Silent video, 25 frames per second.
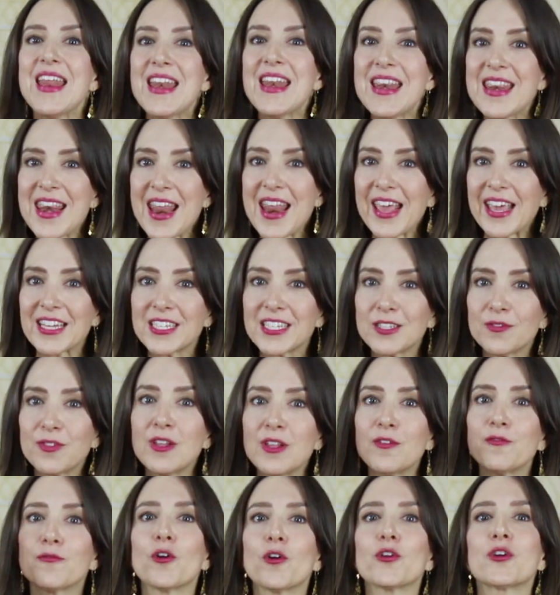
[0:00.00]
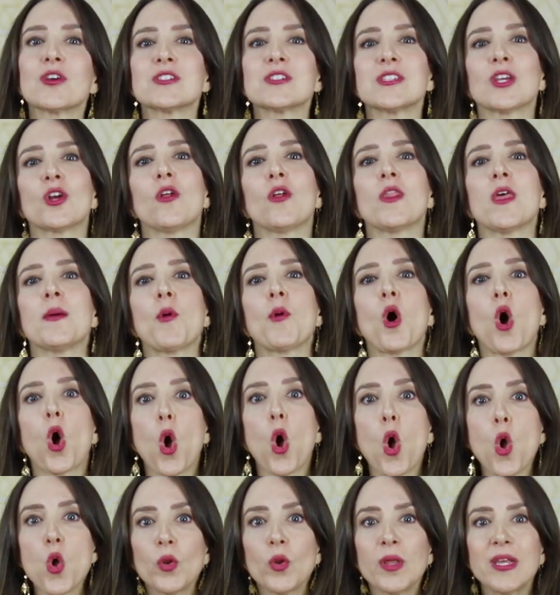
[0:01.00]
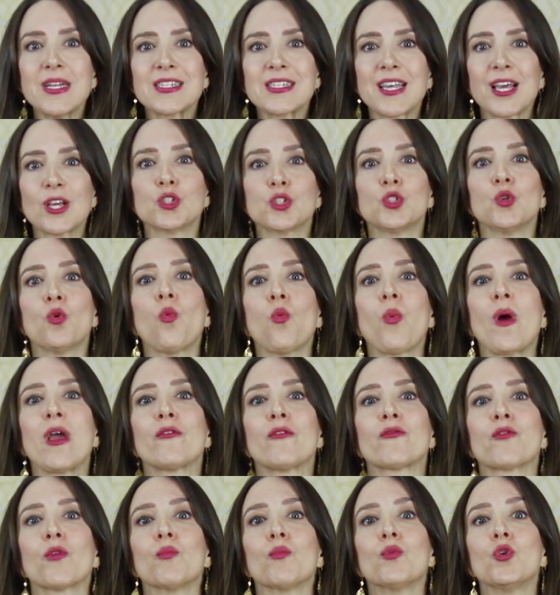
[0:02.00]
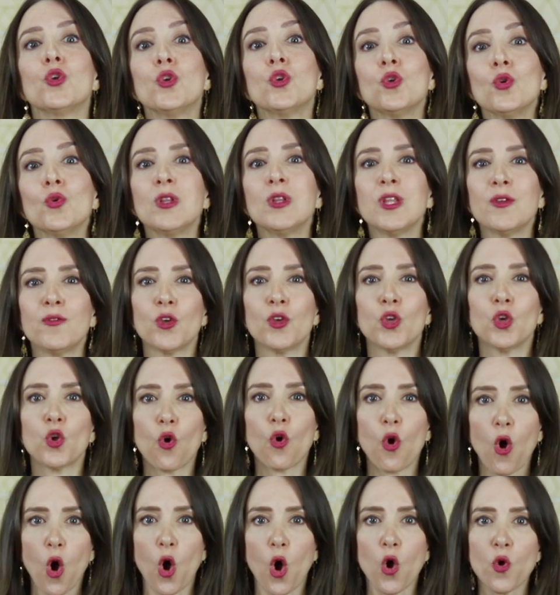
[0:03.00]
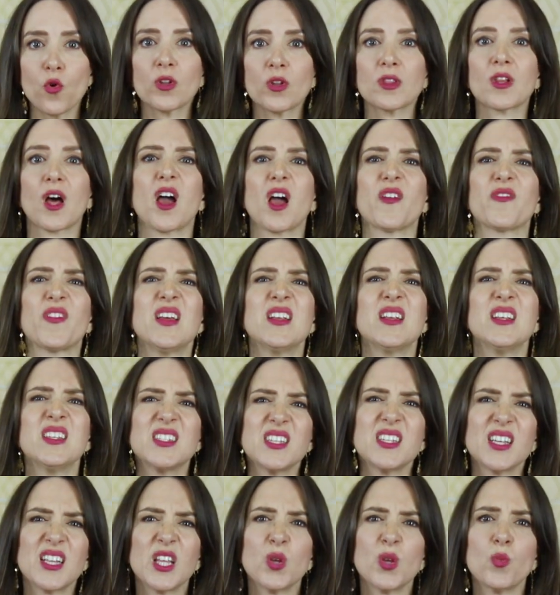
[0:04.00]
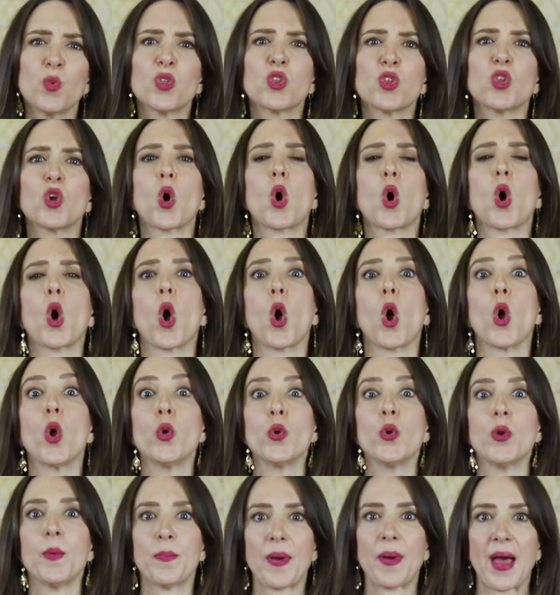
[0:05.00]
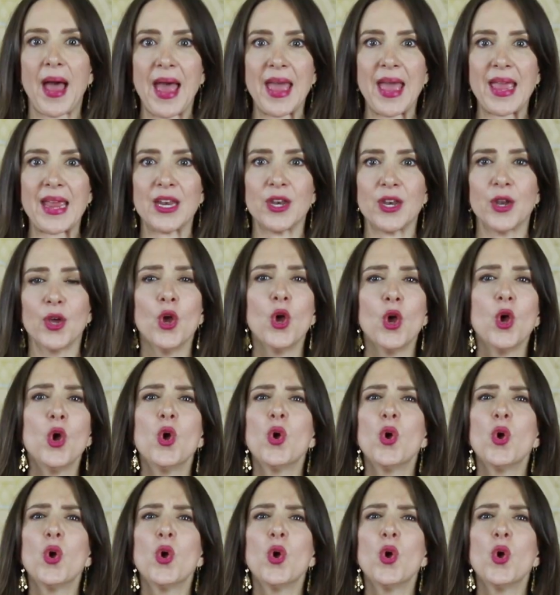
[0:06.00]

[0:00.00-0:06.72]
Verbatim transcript: Negatively focusing on them only takes you away from you living your own life and dealing with your own pain.